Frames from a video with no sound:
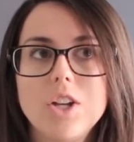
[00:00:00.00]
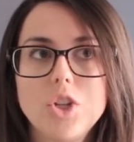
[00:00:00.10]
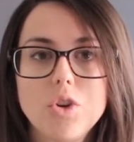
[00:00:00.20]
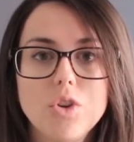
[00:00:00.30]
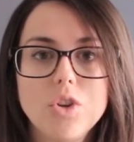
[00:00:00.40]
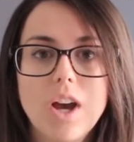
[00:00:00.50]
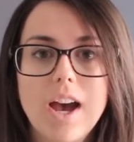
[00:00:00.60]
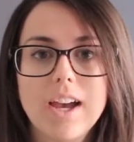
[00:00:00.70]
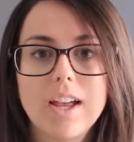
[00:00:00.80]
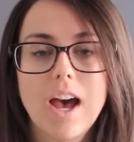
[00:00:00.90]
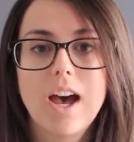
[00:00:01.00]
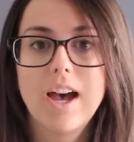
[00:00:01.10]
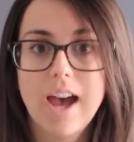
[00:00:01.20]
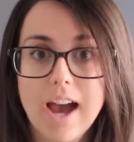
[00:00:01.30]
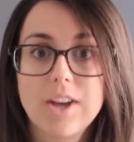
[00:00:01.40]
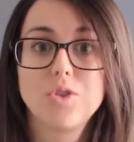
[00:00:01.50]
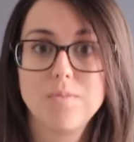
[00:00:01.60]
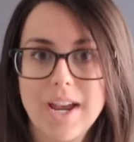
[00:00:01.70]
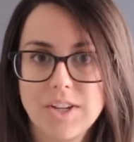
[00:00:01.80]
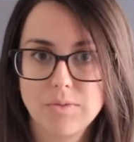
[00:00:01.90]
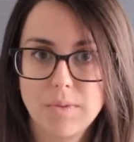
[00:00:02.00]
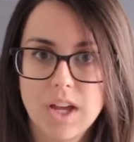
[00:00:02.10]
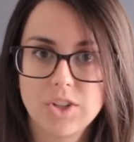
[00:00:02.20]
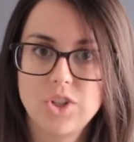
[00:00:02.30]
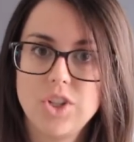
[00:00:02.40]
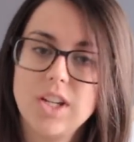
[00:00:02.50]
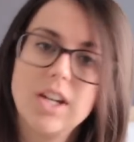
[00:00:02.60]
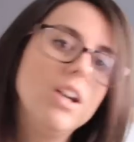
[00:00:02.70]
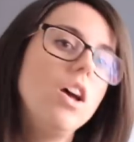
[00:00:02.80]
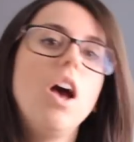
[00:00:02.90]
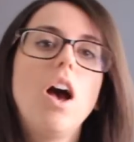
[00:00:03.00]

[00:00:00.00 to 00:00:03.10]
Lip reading: two actual makes from last year